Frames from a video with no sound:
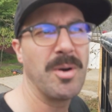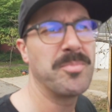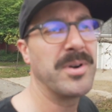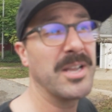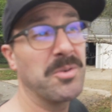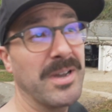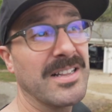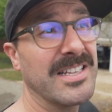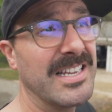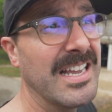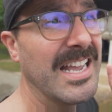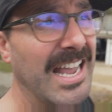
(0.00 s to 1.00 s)
up pretty
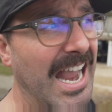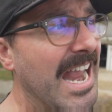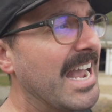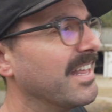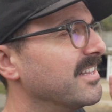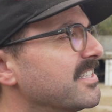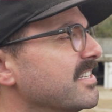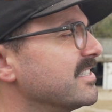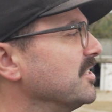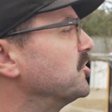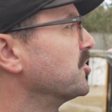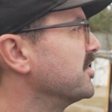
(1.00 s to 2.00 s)
quickly. And this is
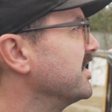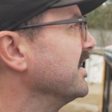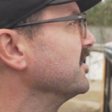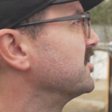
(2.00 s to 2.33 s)
interesting.